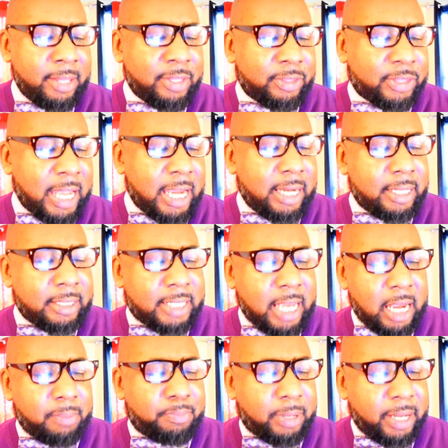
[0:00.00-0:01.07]
The think
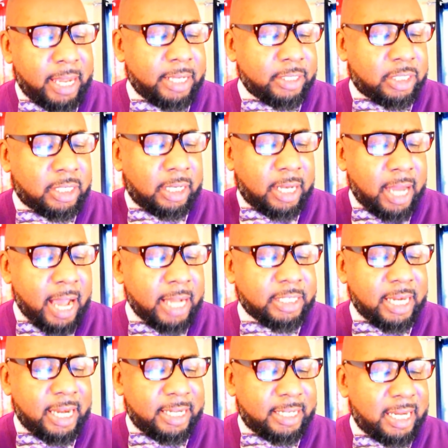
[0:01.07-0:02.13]
tank plans to
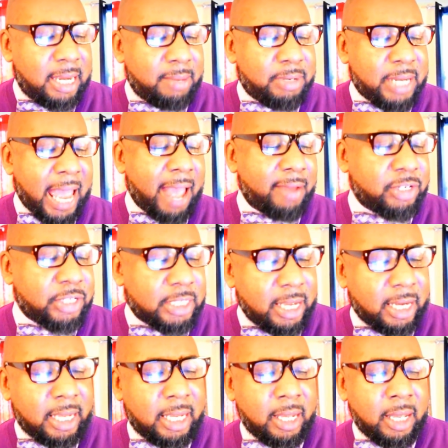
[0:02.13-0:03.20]
launch a deep dive
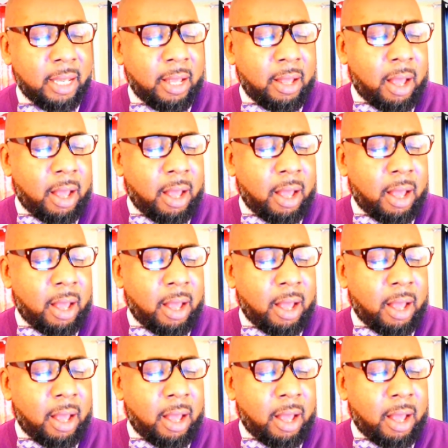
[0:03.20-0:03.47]
study